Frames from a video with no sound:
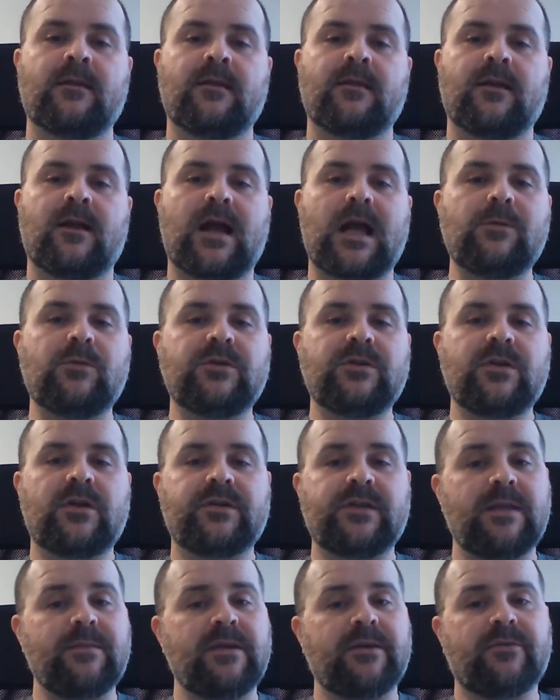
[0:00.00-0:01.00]
I would
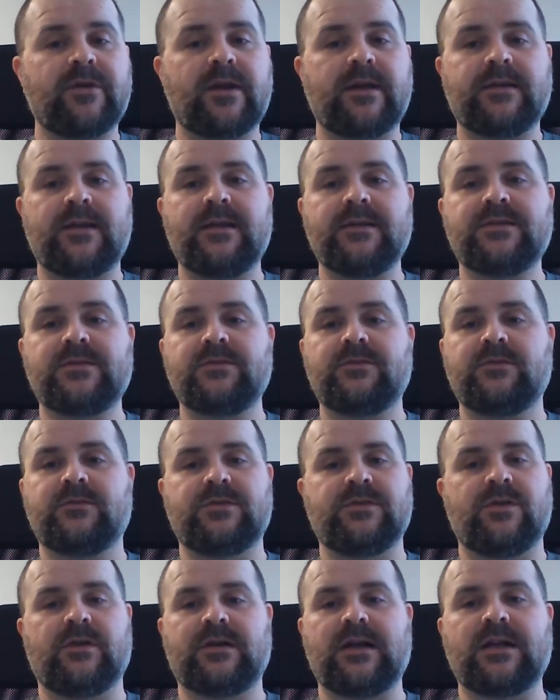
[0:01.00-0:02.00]
not immigrate
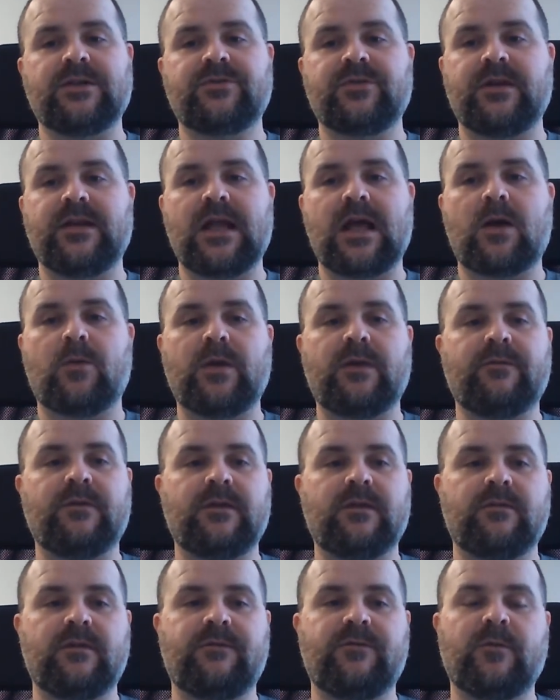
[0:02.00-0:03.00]
to your country now
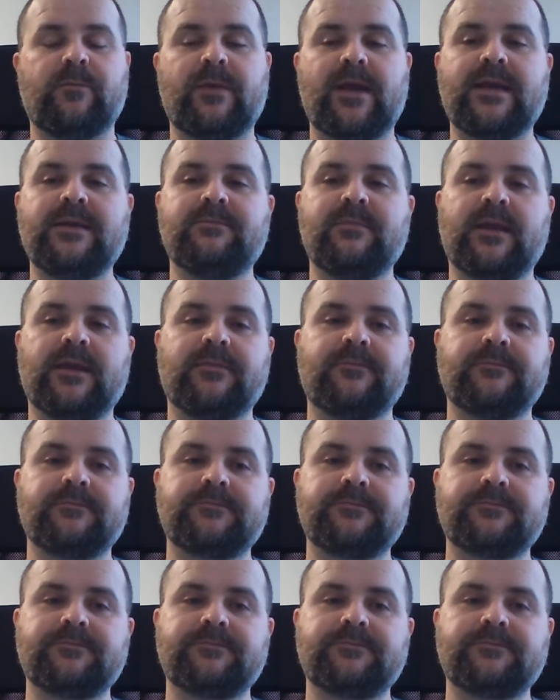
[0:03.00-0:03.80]
even if you paid me.